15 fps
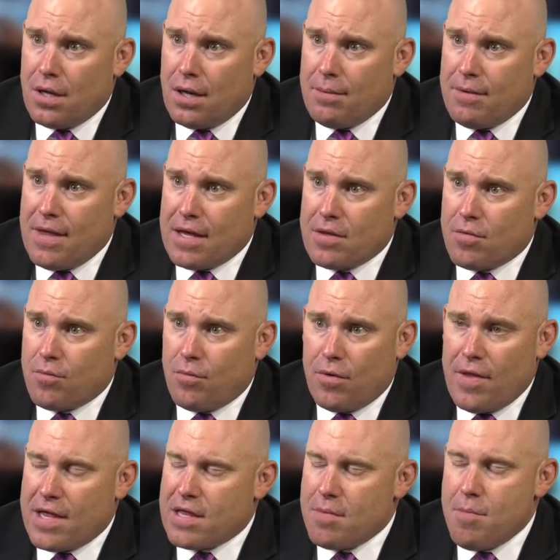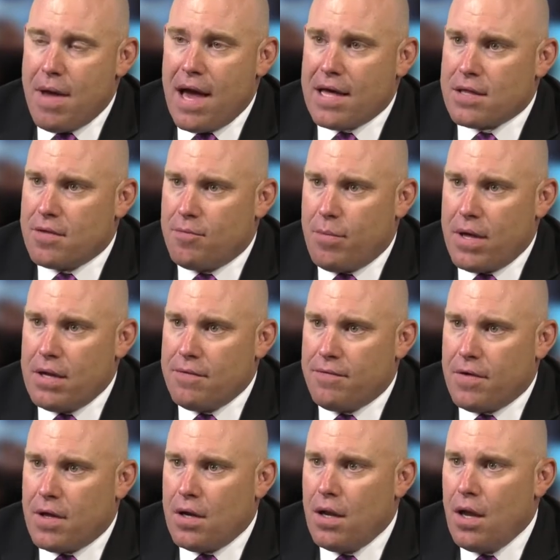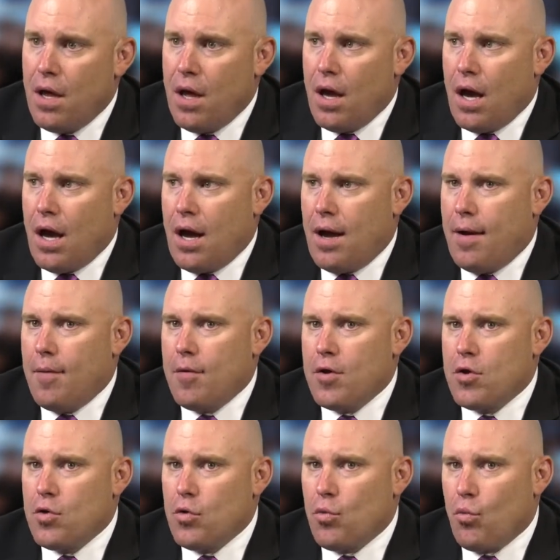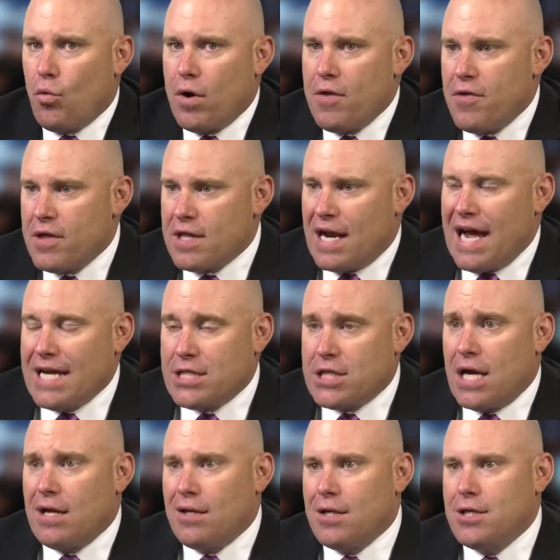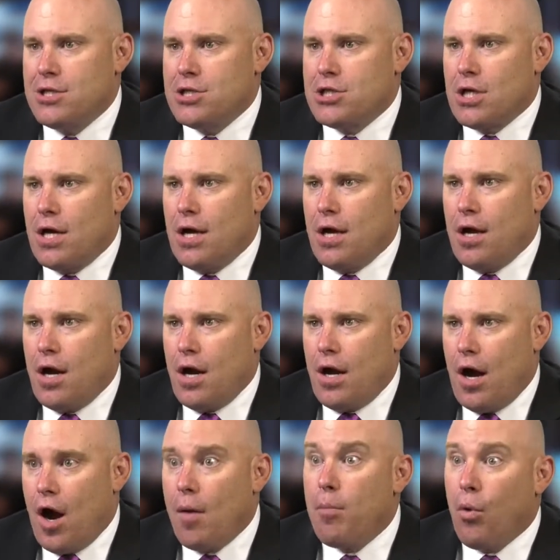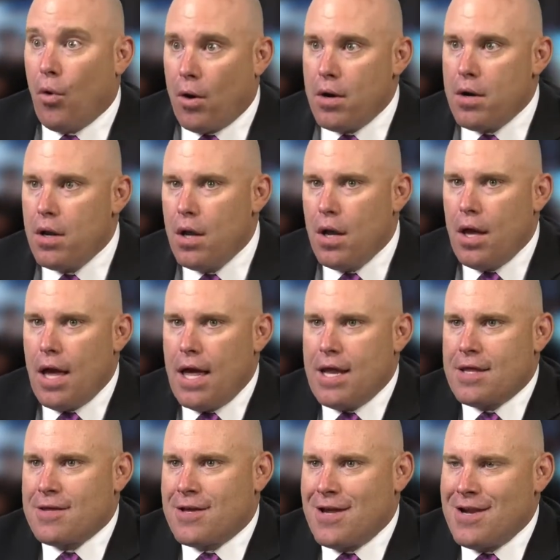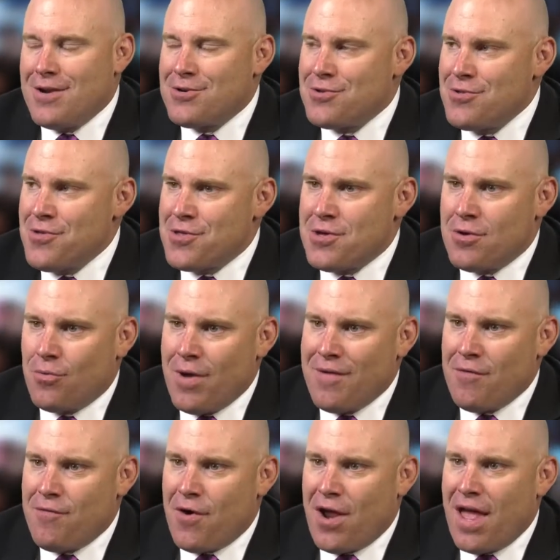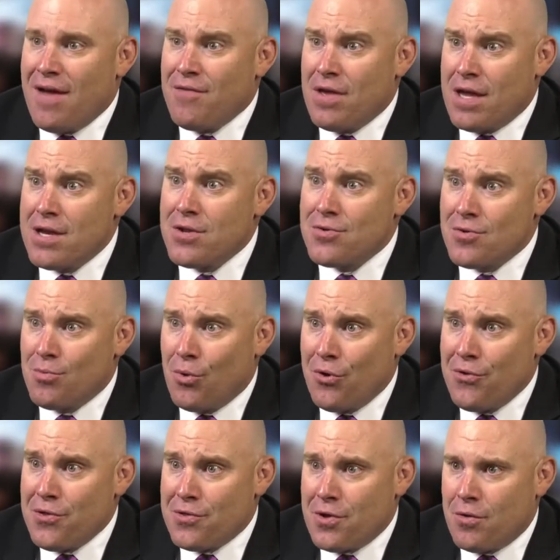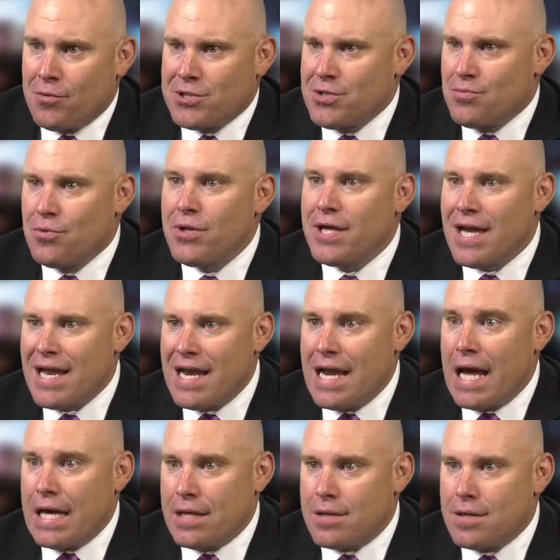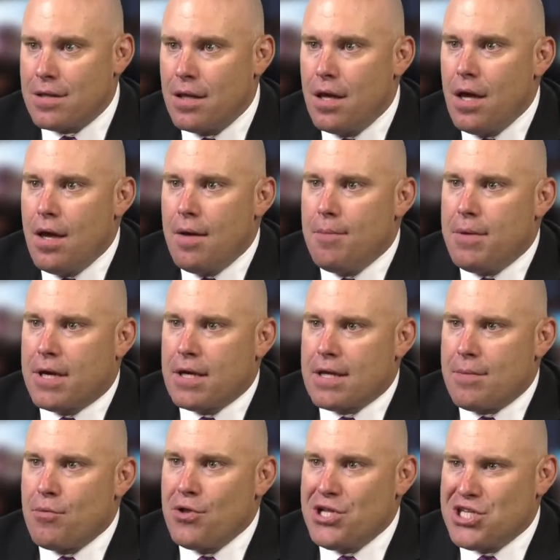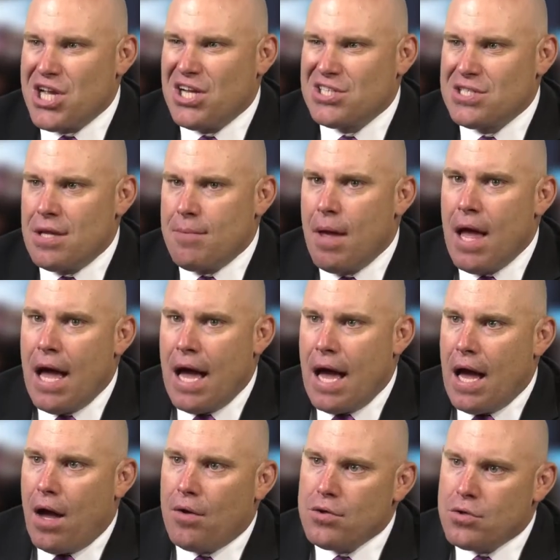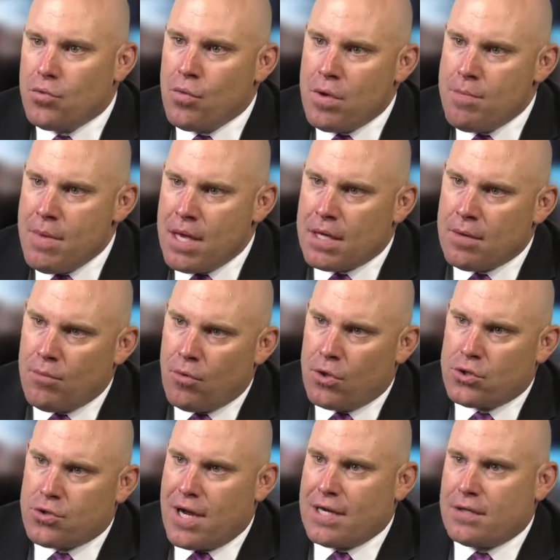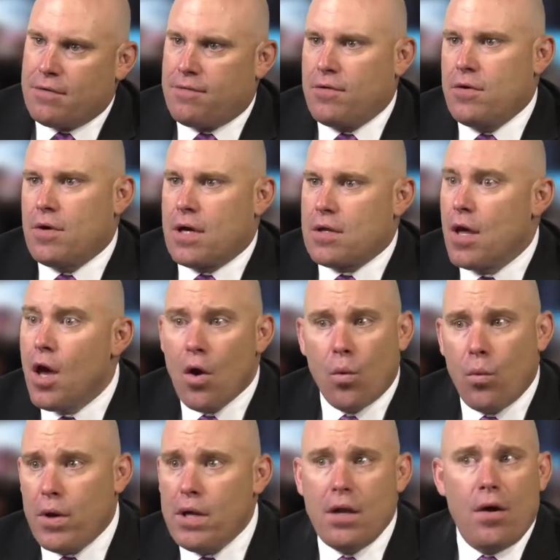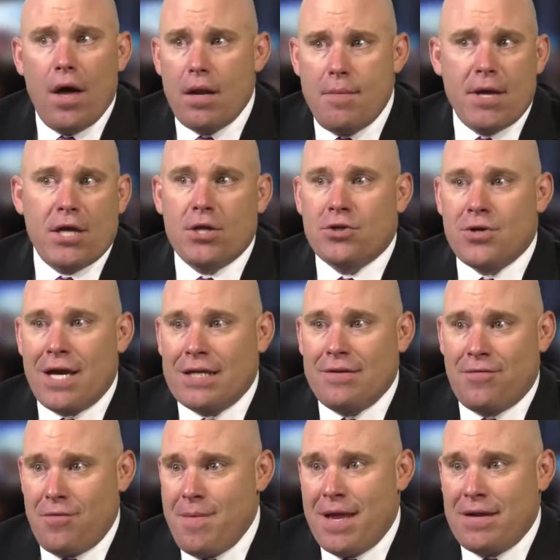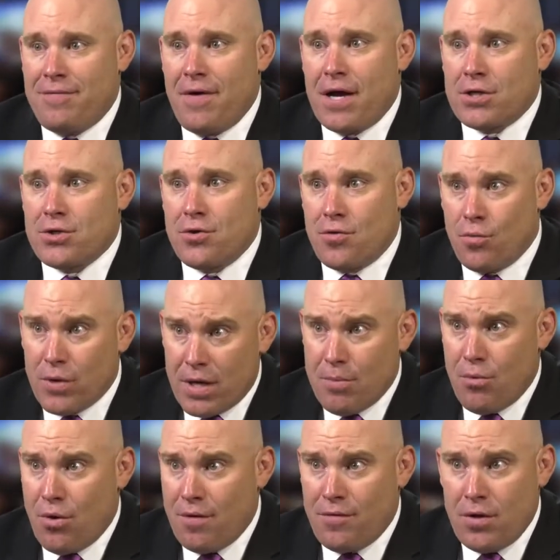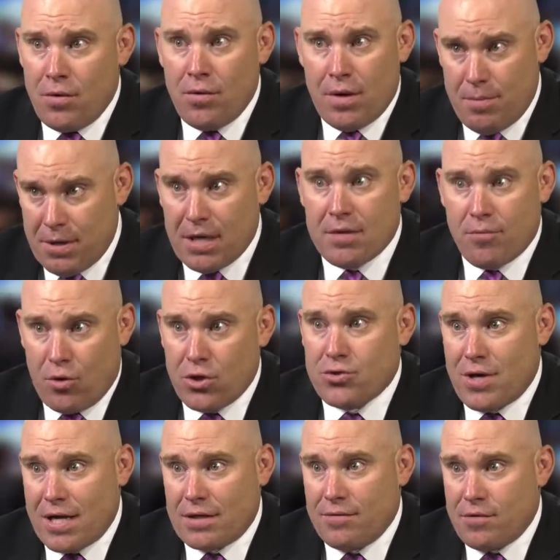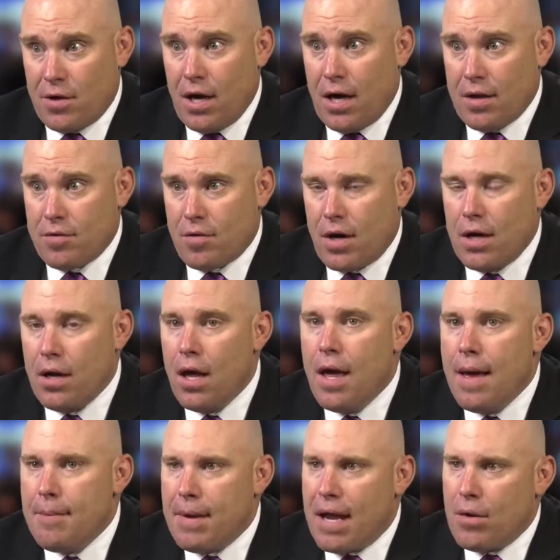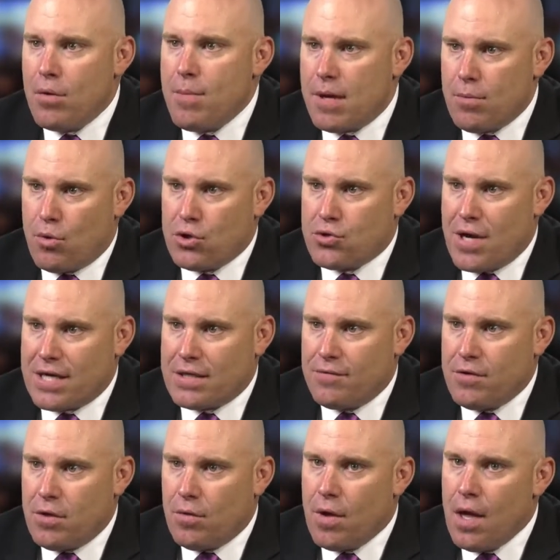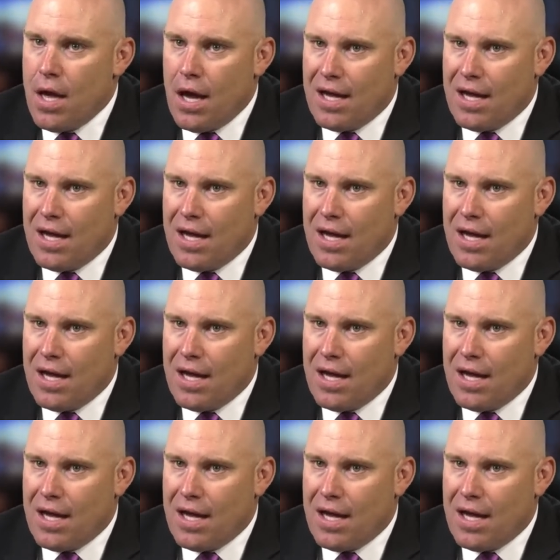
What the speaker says: I mean, that's a massive benefit. One of the things that I challenge our board, and it's kind of interesting this year, we have a very heavy end user board this year, which is really kind of nice, because I'm really challenging them. How do we make it more attractive for you guys? We know how to make it attractive for manufacturers. We get more of you, it becomes more attractive to us, right? But how do we make it more attractive to you?